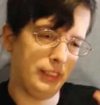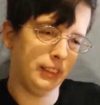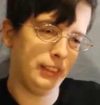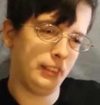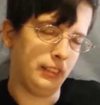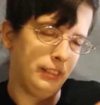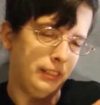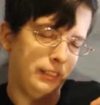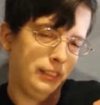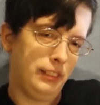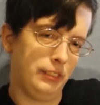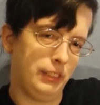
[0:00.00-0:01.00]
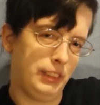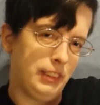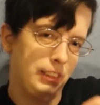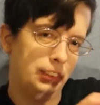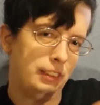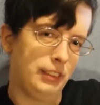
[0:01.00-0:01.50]
that mm, with
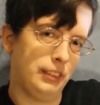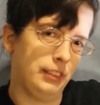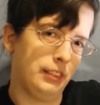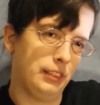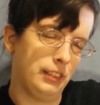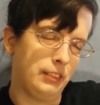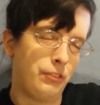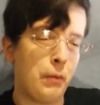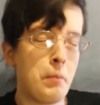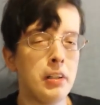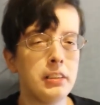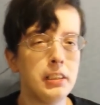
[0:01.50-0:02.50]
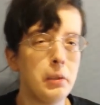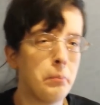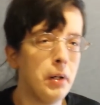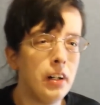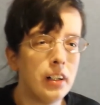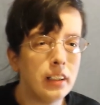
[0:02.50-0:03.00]
Dante for most of the
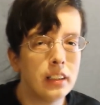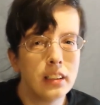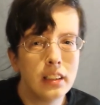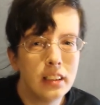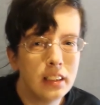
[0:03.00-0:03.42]
book.